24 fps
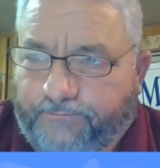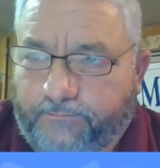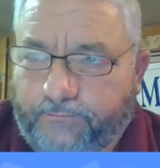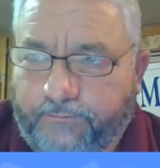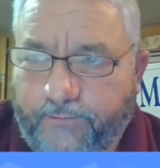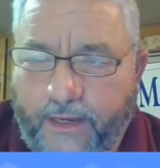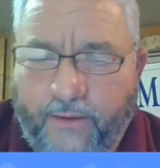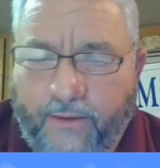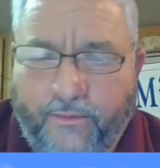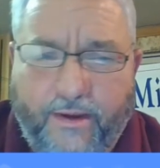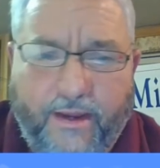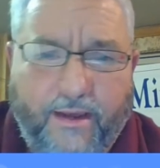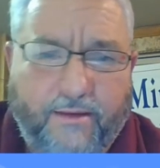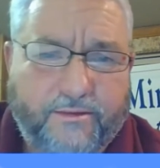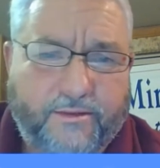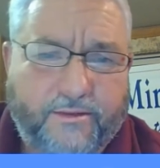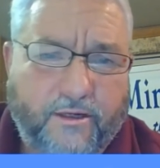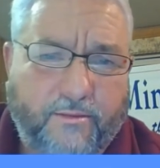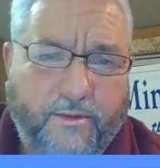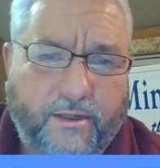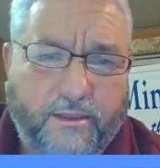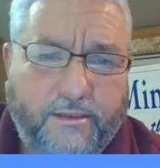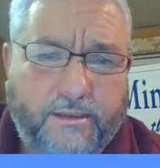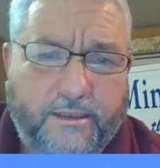Man, we have
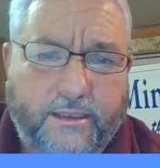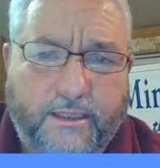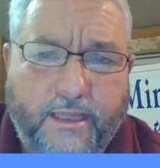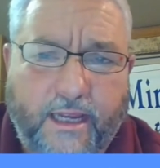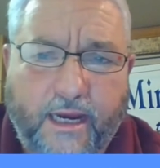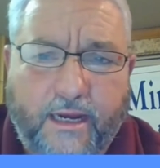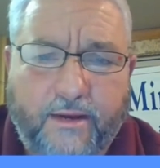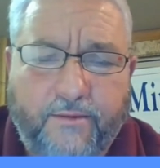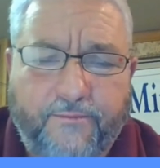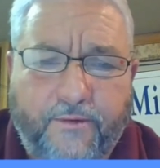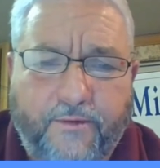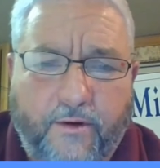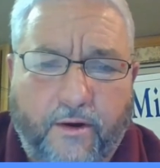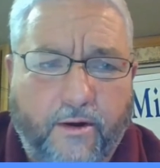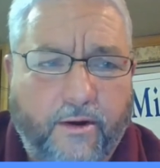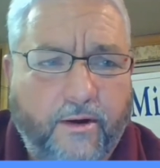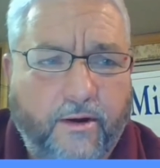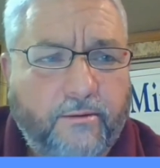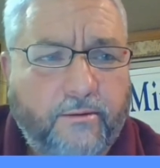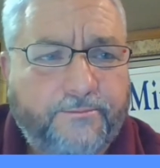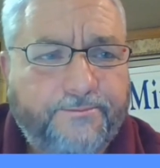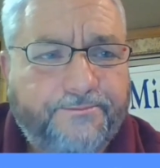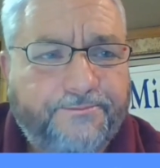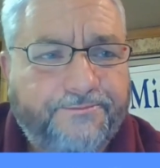so much to thank Him
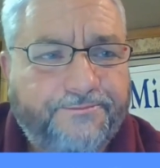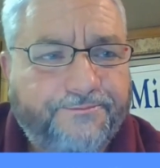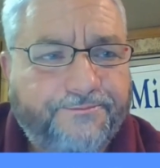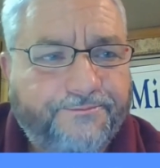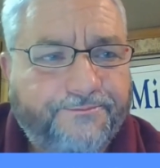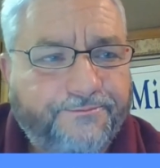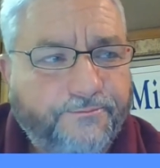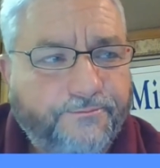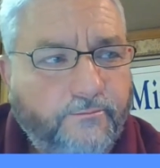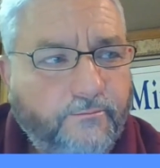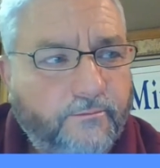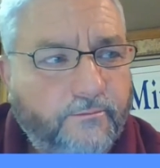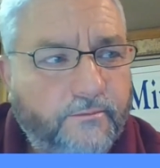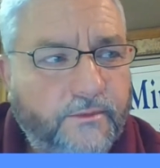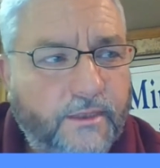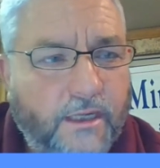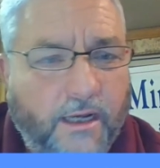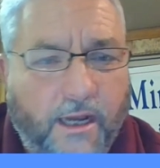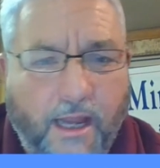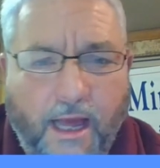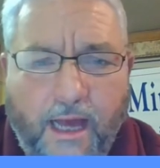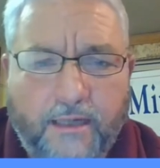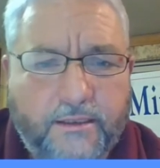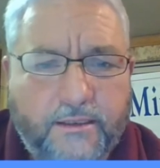for.
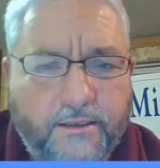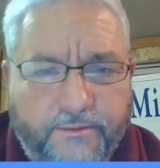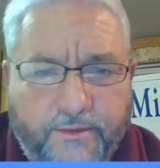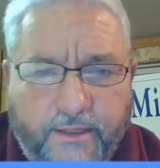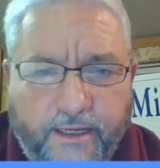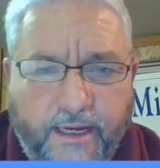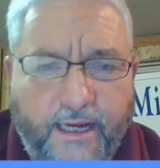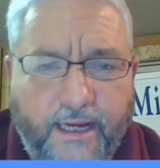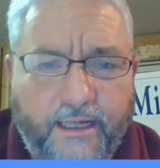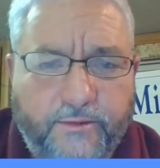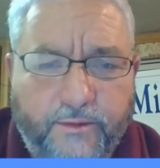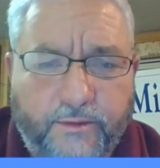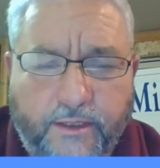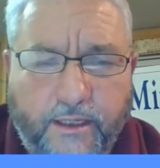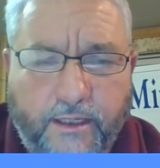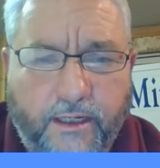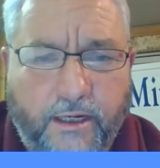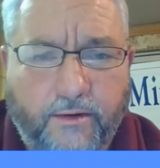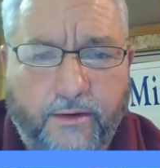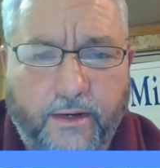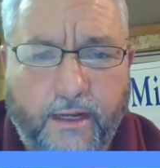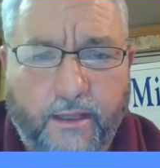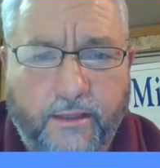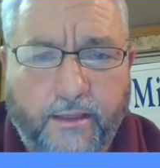Lots of things we could
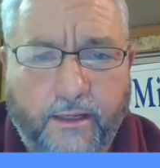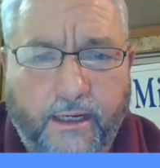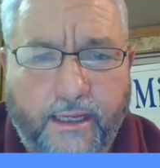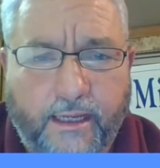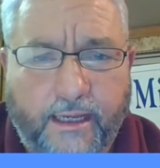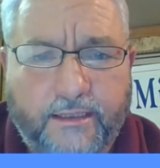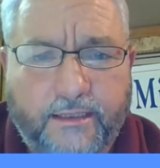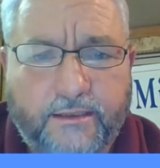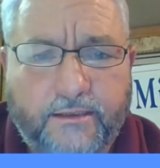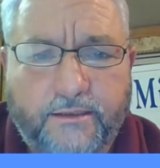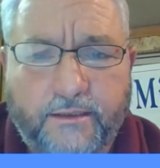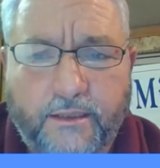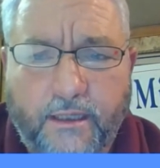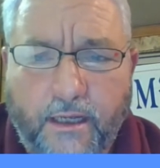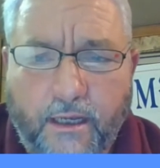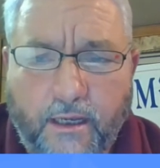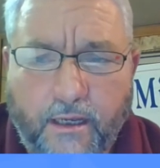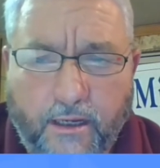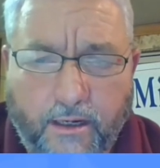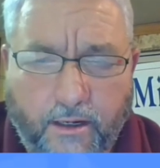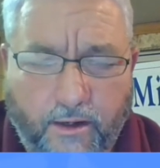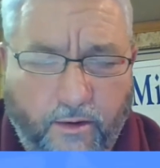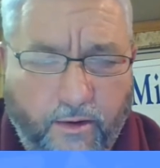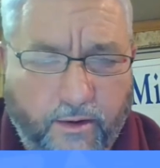go down the list.
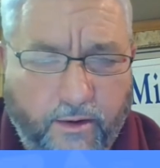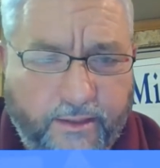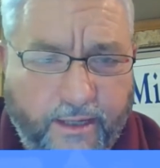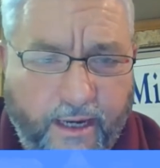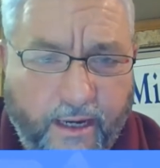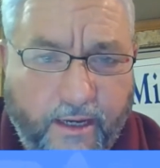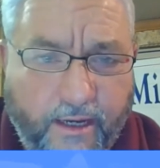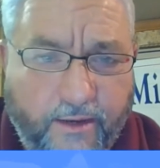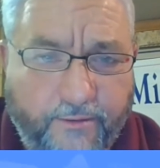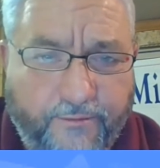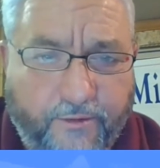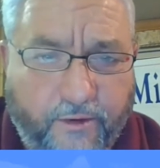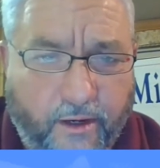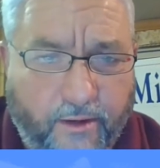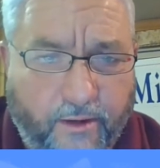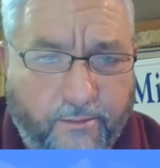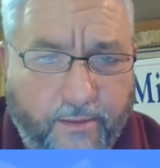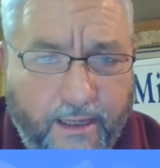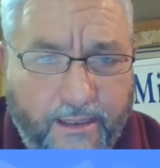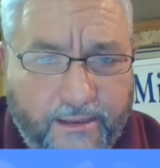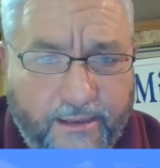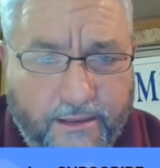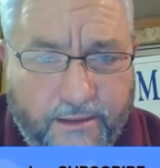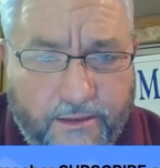Lord, thank you for your
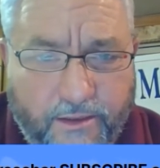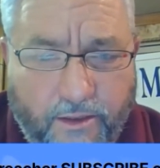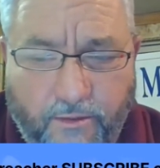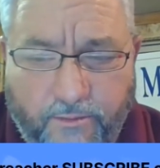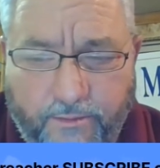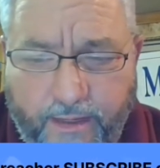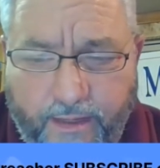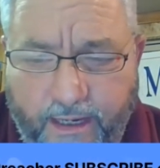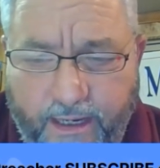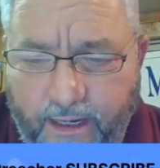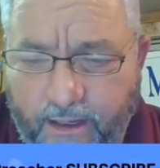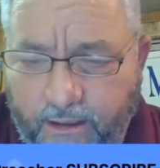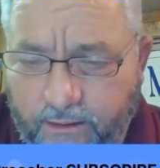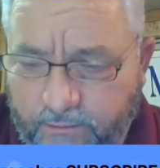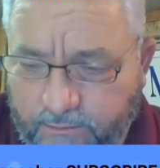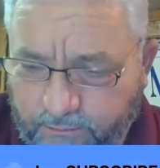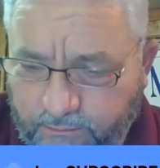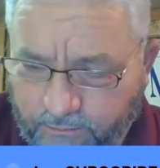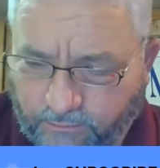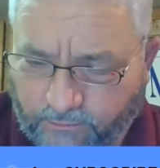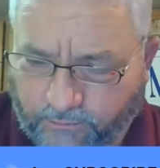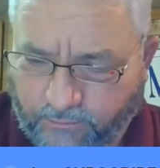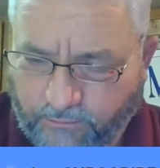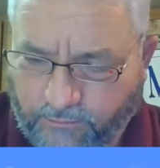blessings on me,
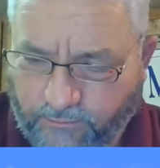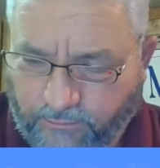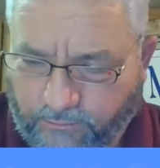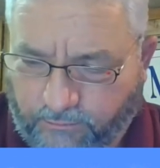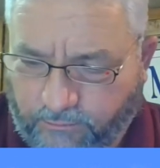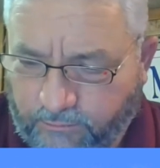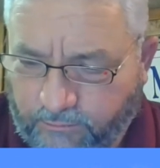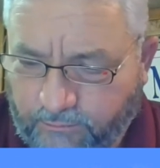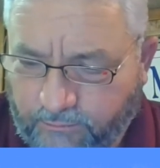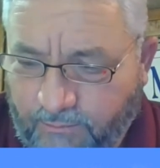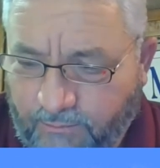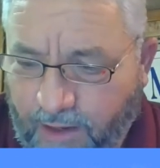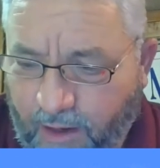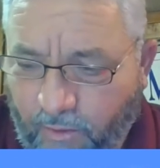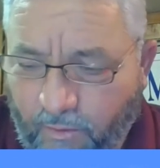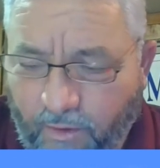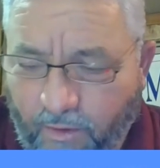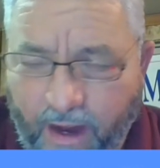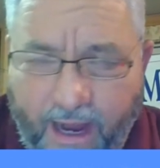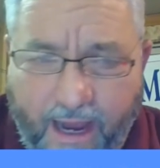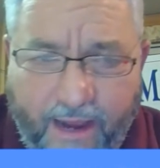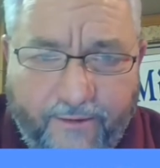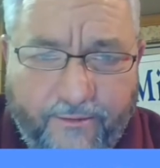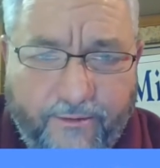my
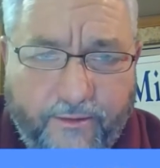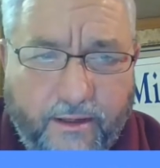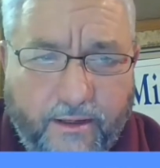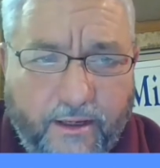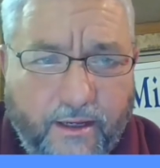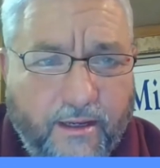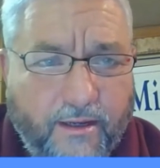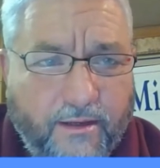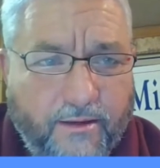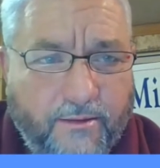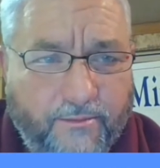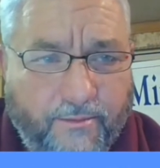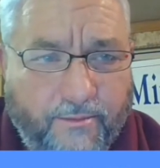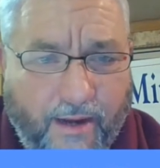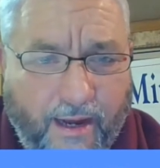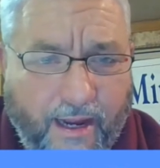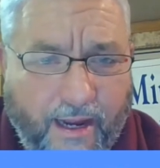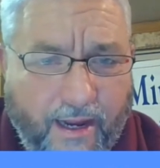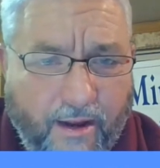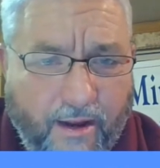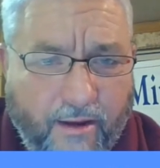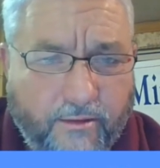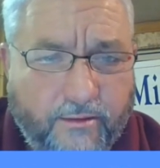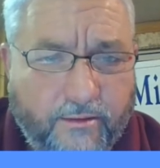wife, my
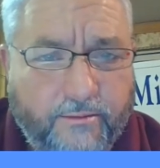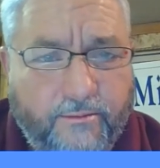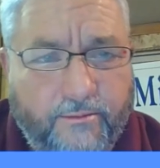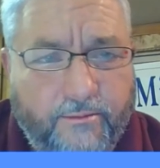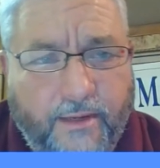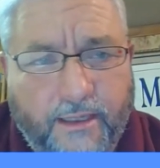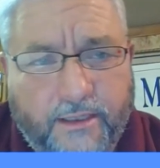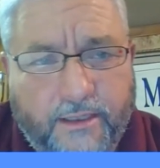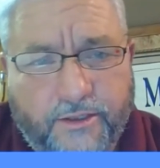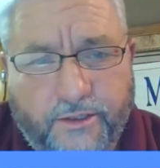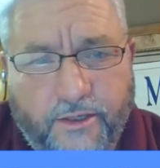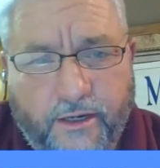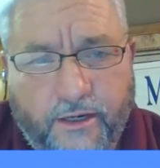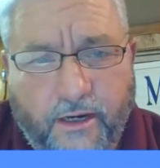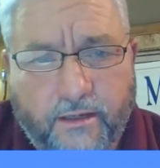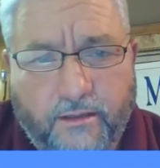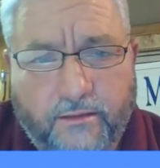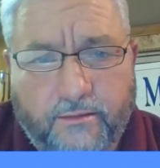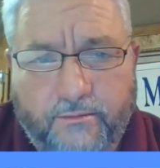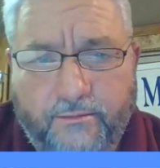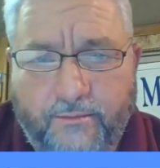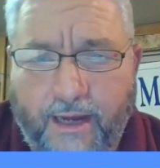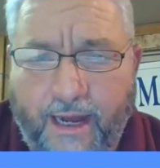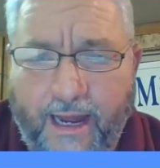health, my truck,
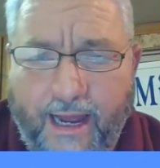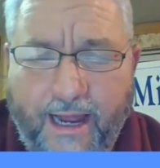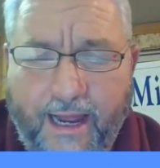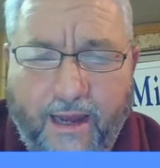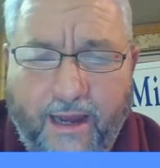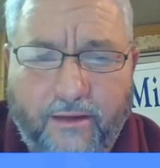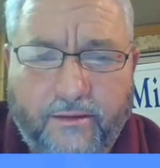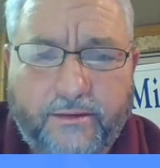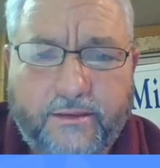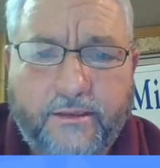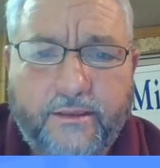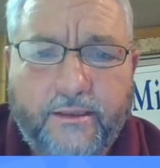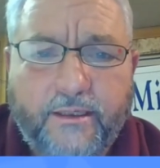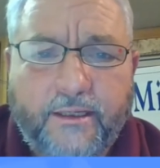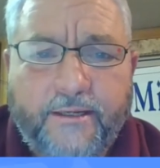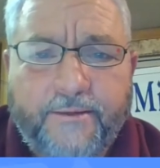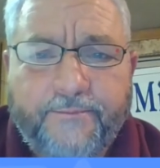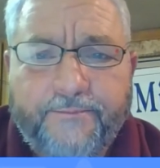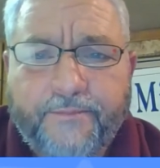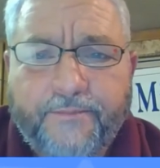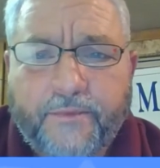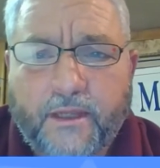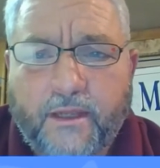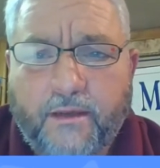my house,
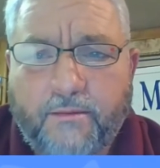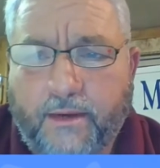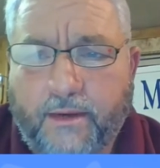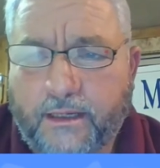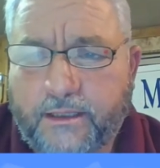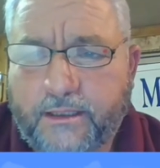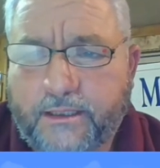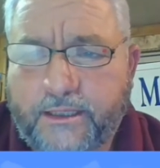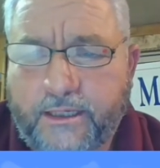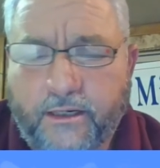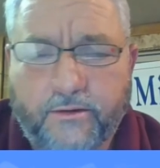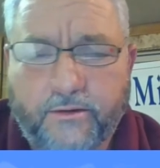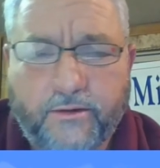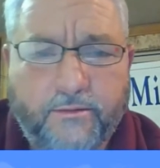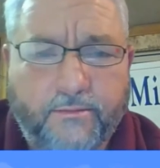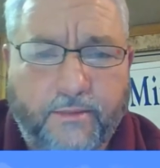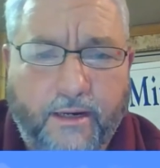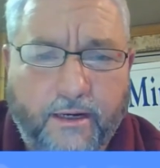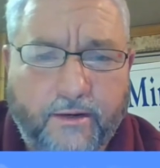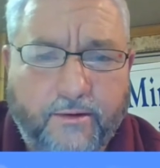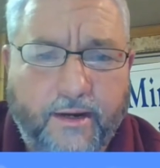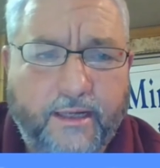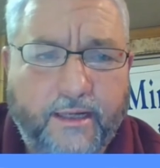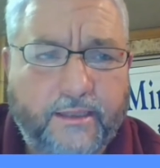my children,
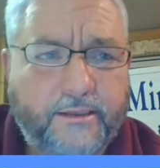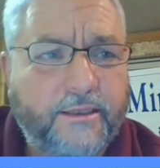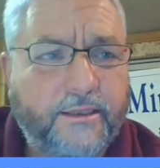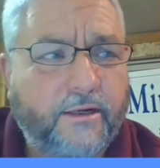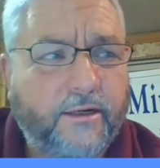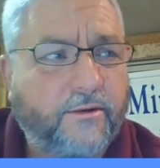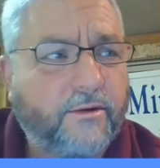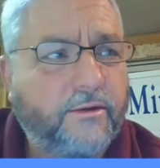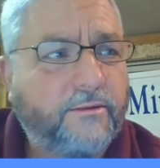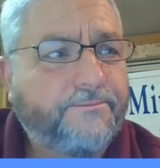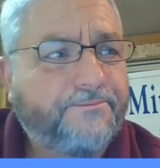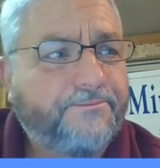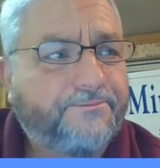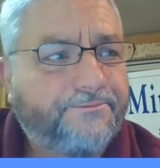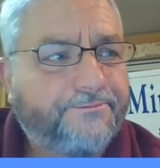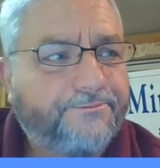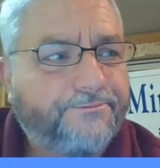my grandchildren.